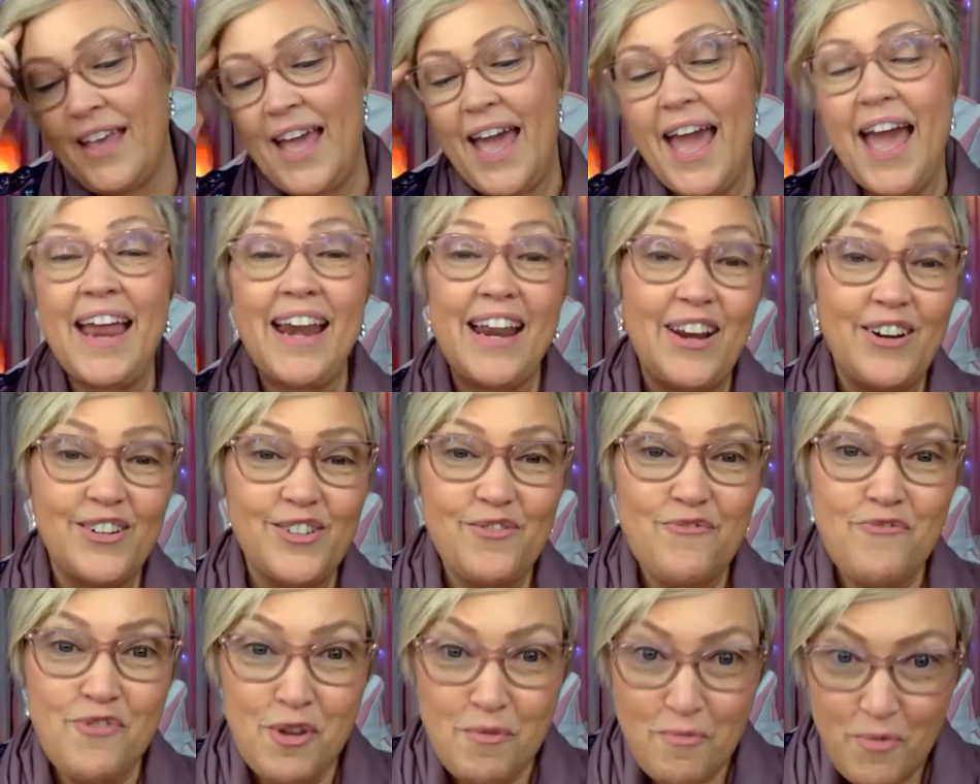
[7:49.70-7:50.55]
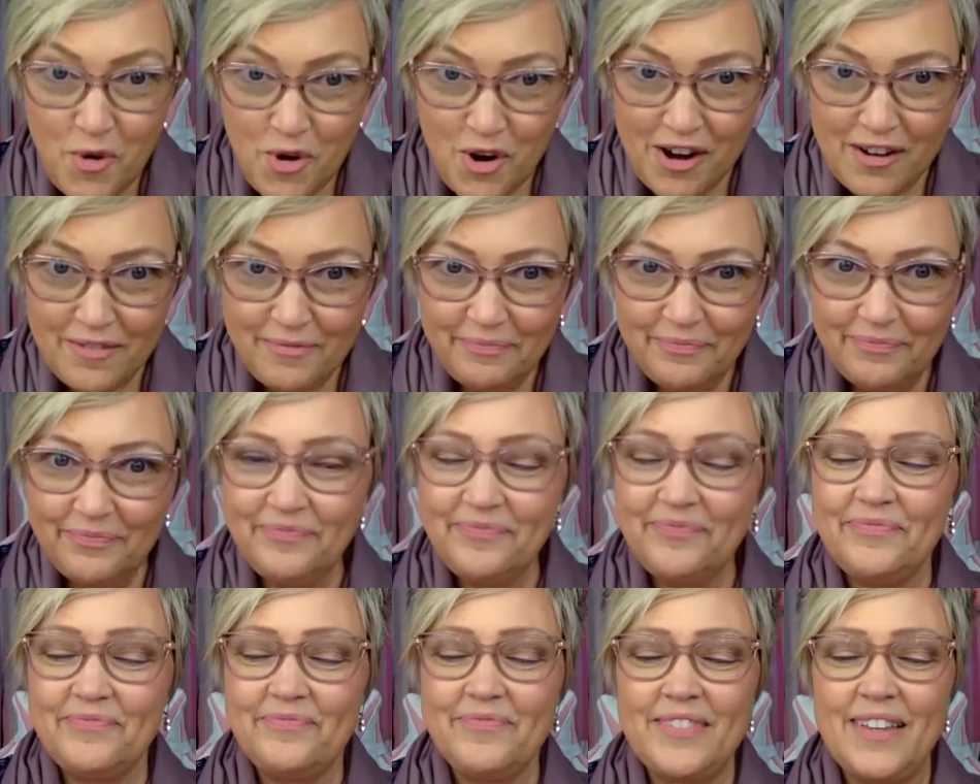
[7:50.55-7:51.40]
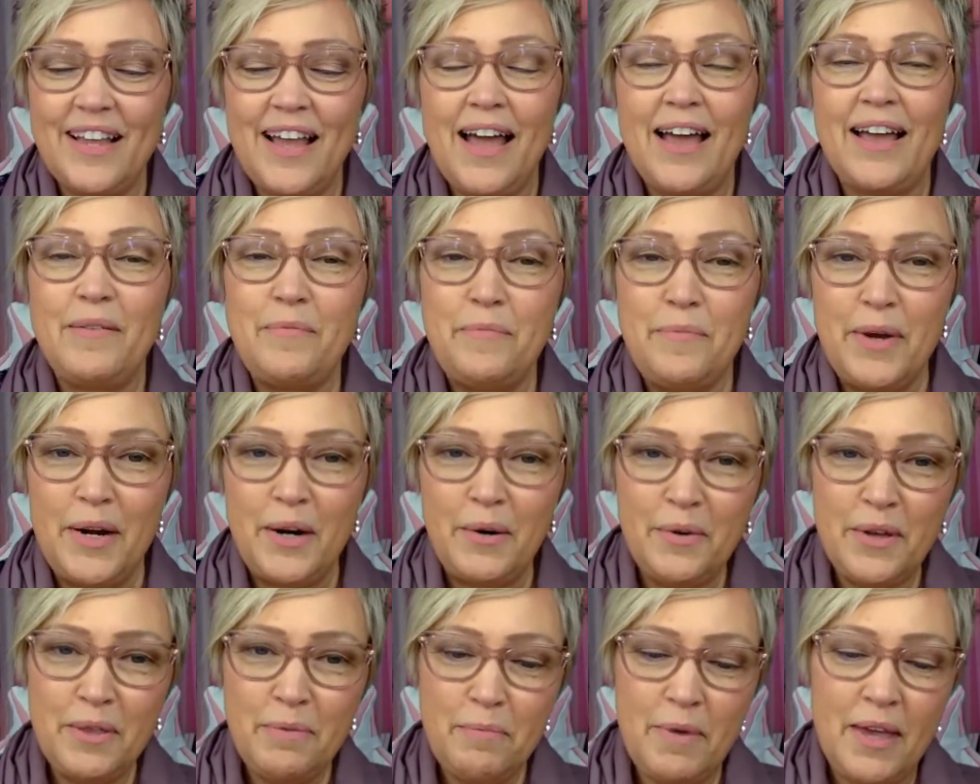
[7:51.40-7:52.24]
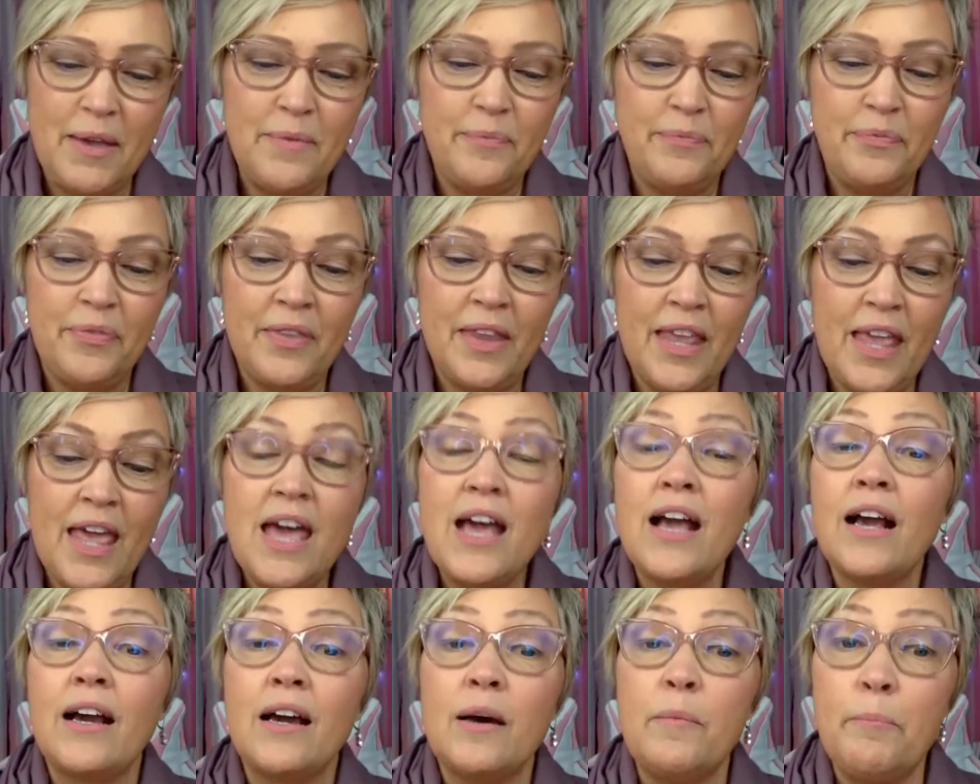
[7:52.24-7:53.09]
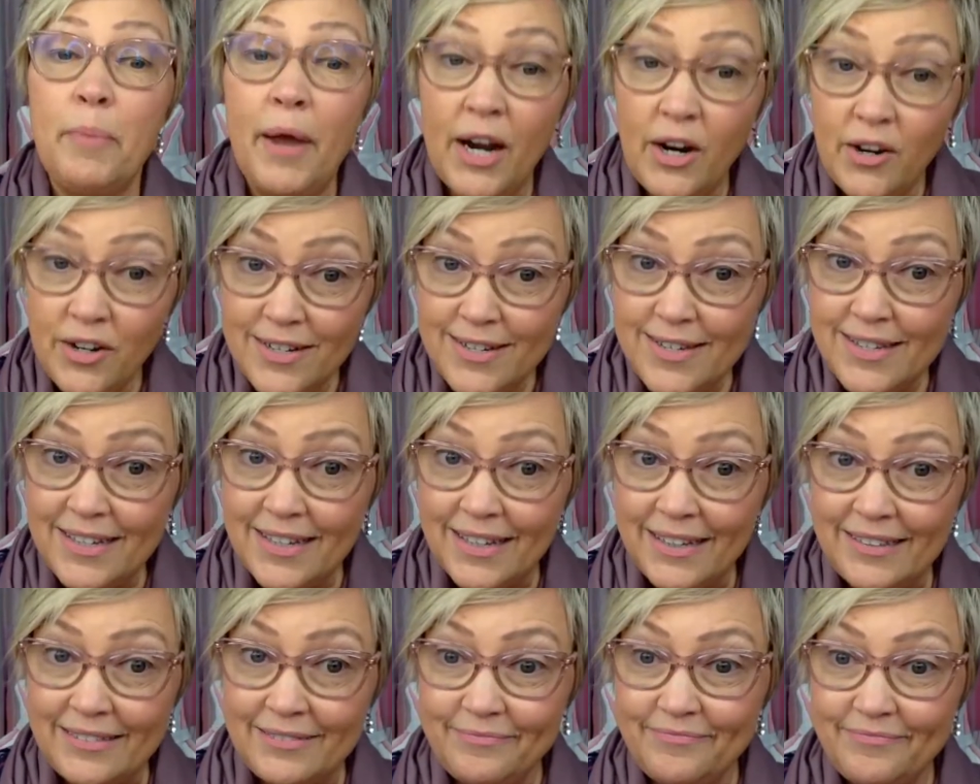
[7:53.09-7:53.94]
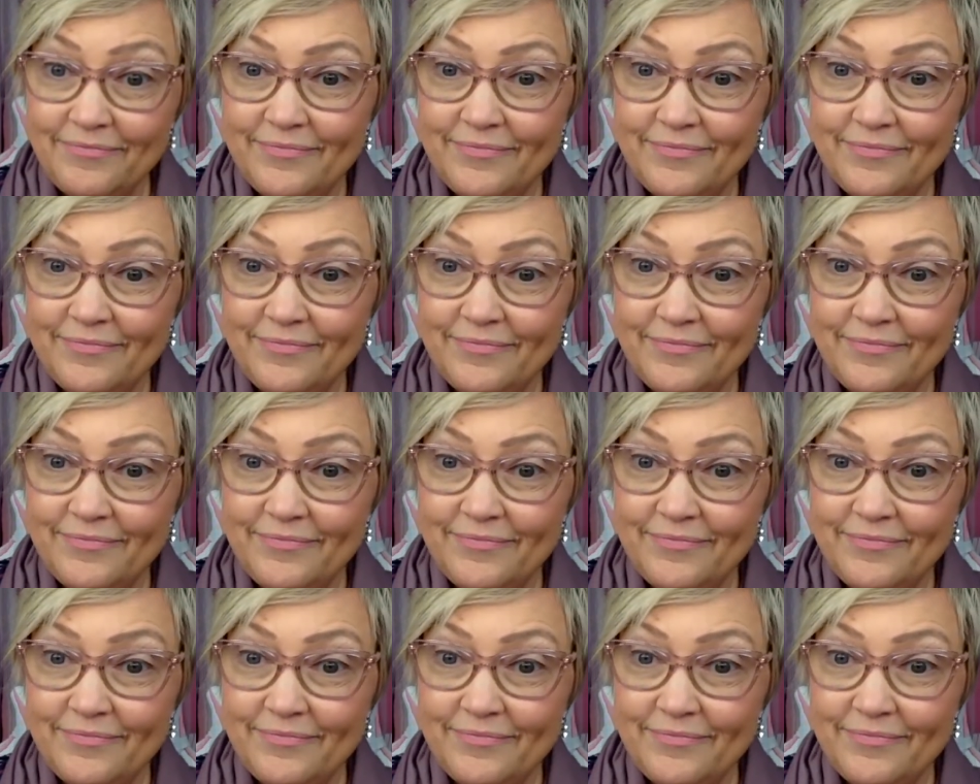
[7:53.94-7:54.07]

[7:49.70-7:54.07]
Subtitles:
And here's a few more. Bear with me. Comparison.